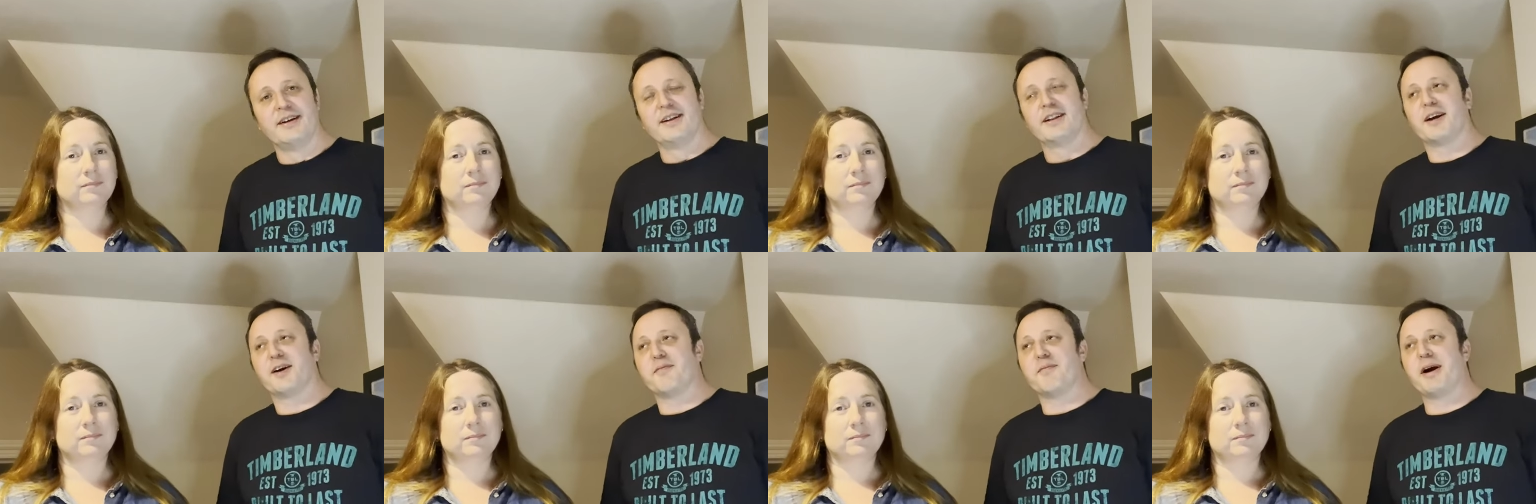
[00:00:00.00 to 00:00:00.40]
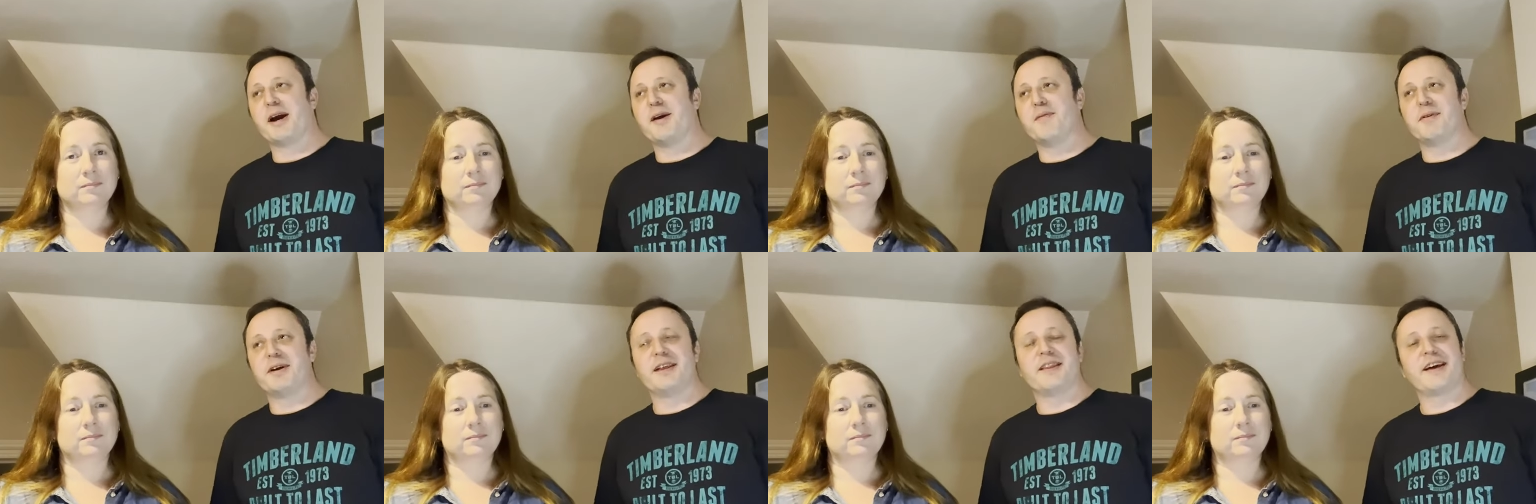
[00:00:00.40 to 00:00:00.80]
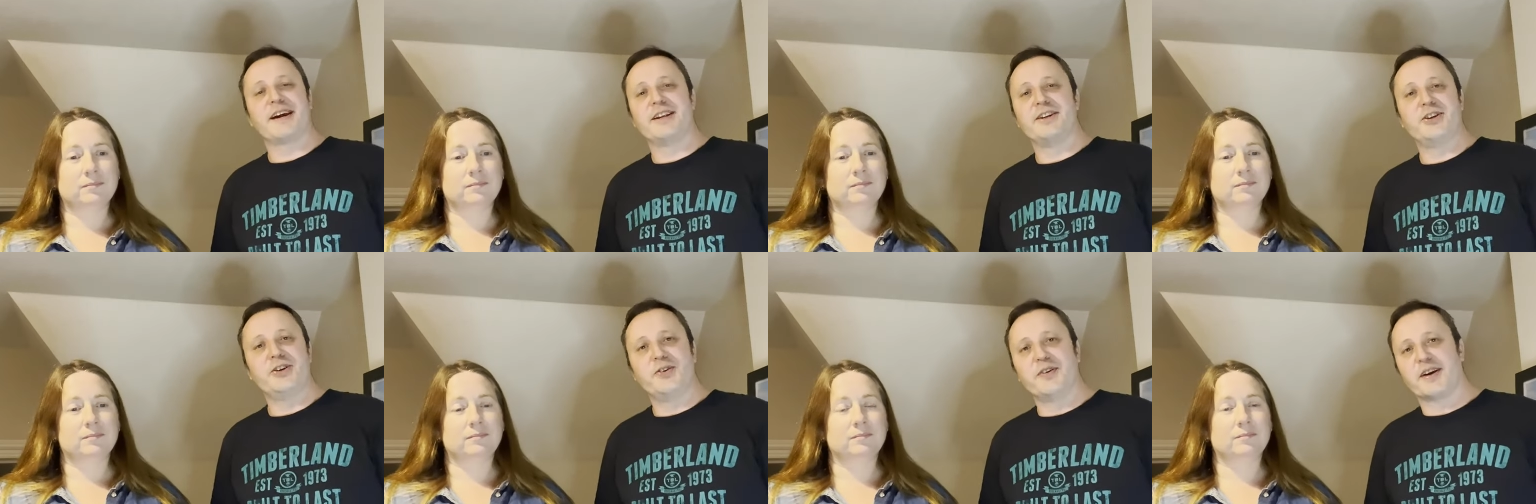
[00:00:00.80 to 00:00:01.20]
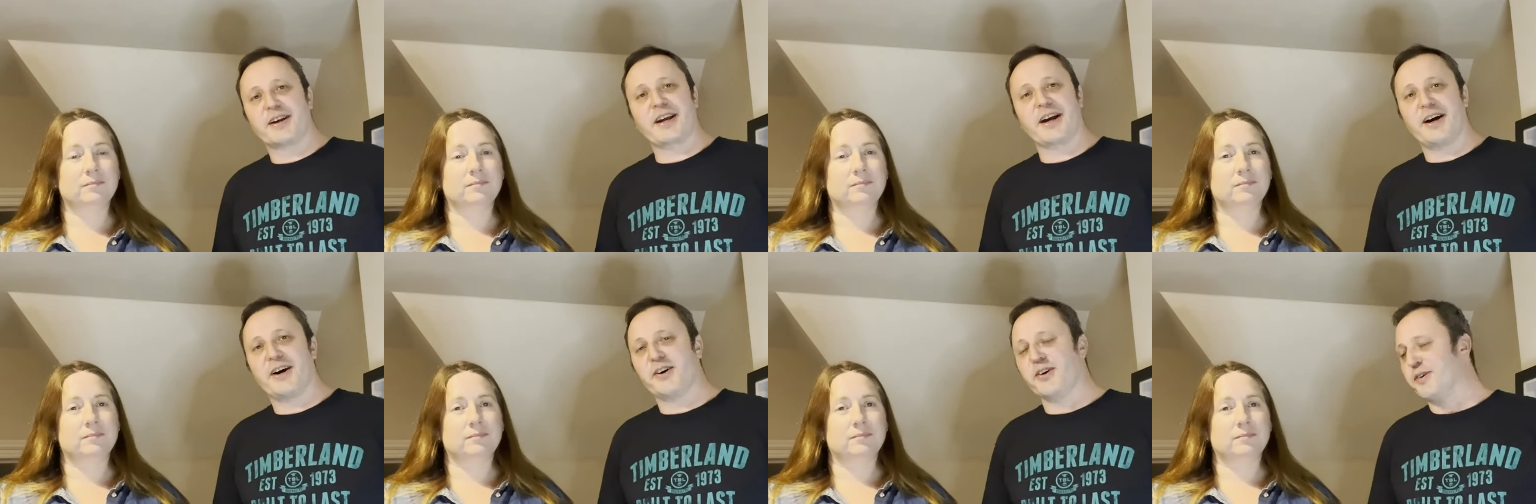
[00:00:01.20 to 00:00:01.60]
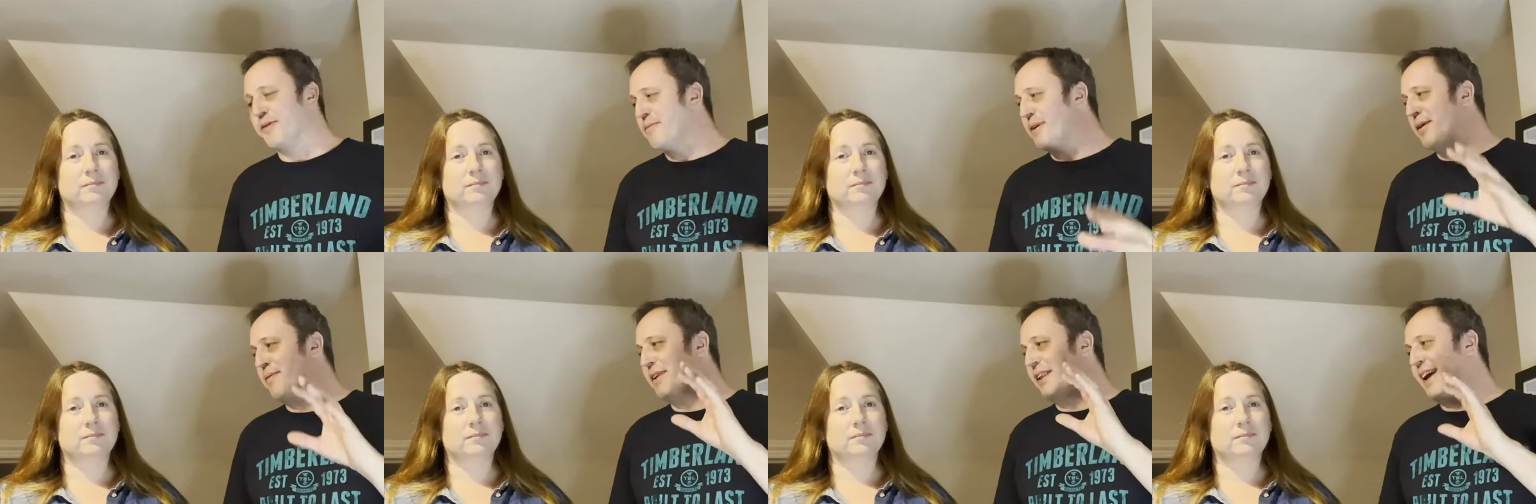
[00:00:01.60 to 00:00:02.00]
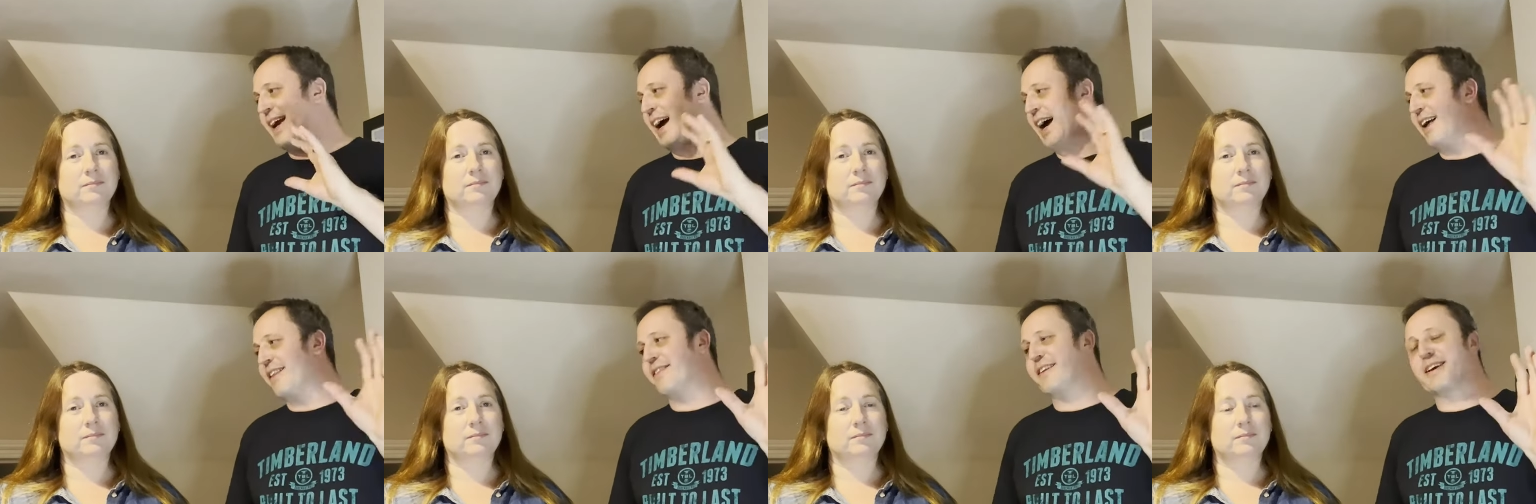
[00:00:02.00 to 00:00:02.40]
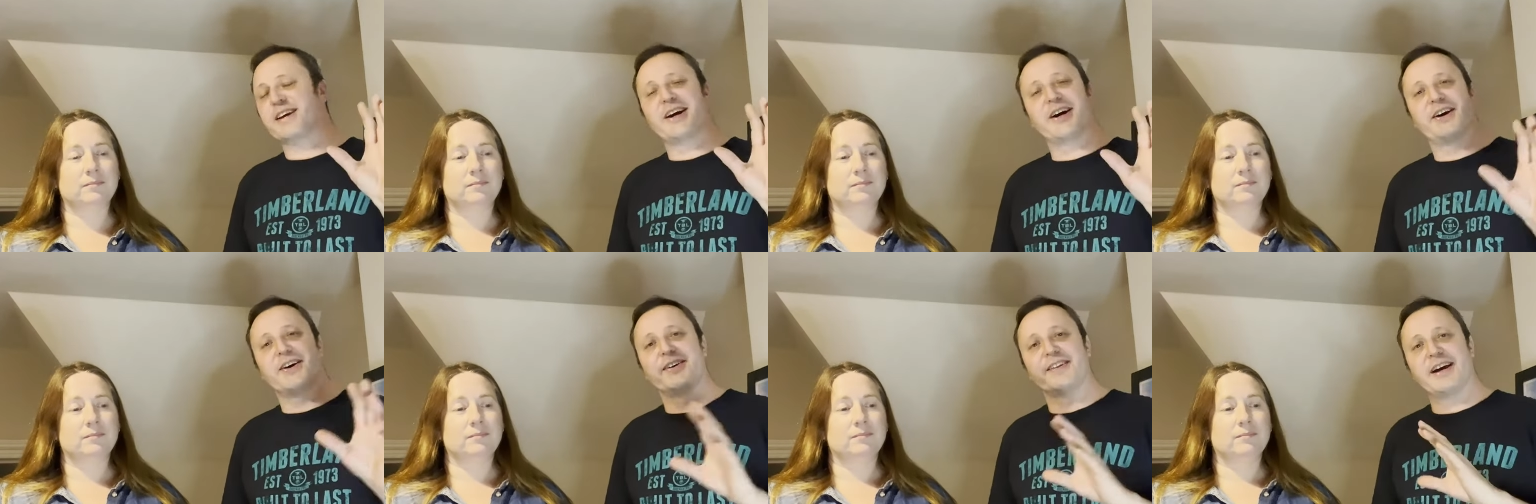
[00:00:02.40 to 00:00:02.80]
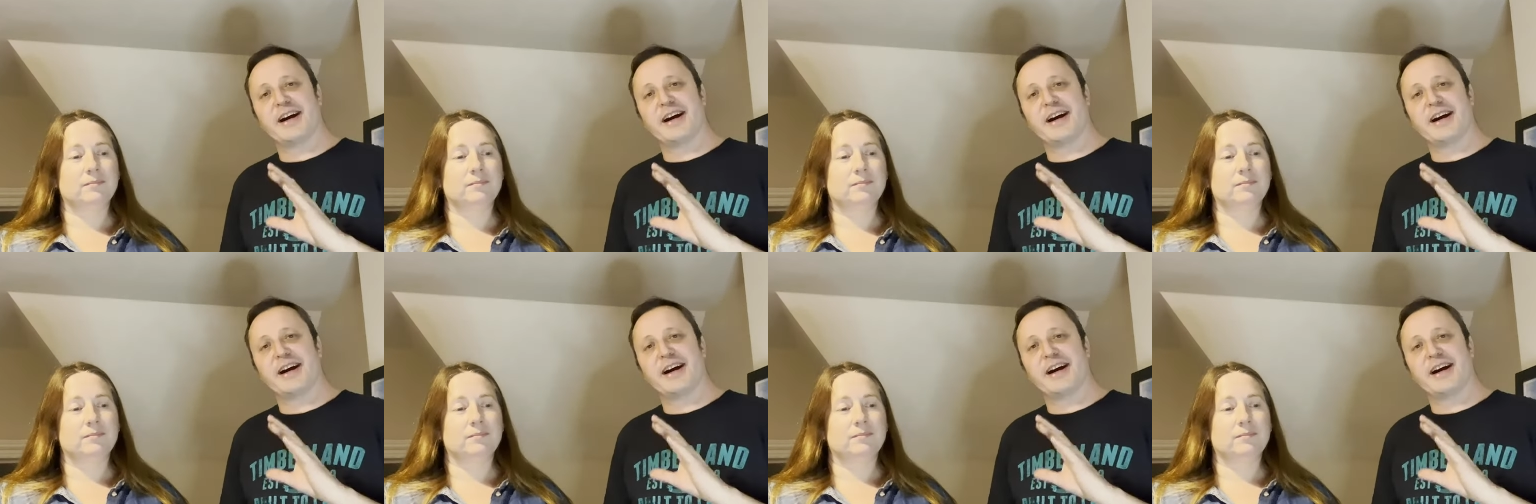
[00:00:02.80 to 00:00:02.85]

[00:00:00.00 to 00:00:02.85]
Speaker 1: Like maybe they knew the code, maybe they had the code,